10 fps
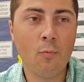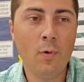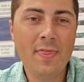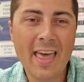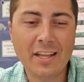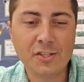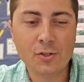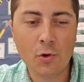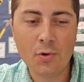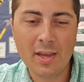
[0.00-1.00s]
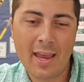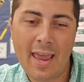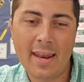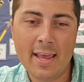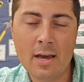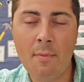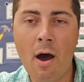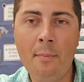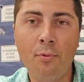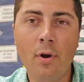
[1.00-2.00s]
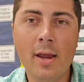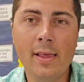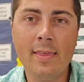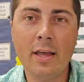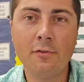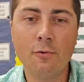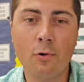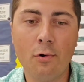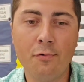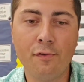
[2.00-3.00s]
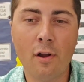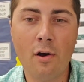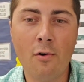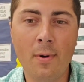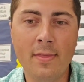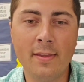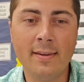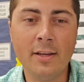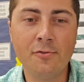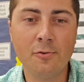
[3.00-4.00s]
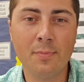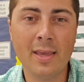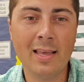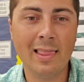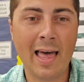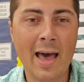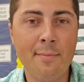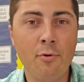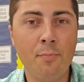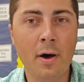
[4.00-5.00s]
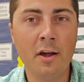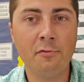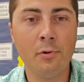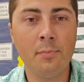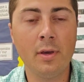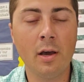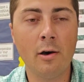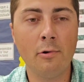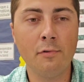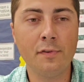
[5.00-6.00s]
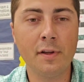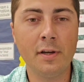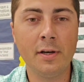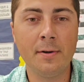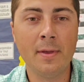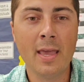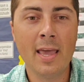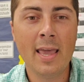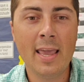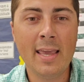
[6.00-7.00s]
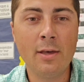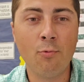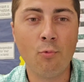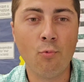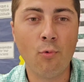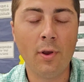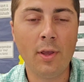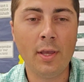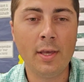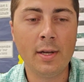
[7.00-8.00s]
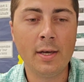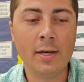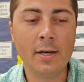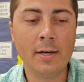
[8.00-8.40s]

with that student and him operating that scroll saw and the teacher being liable possibly because in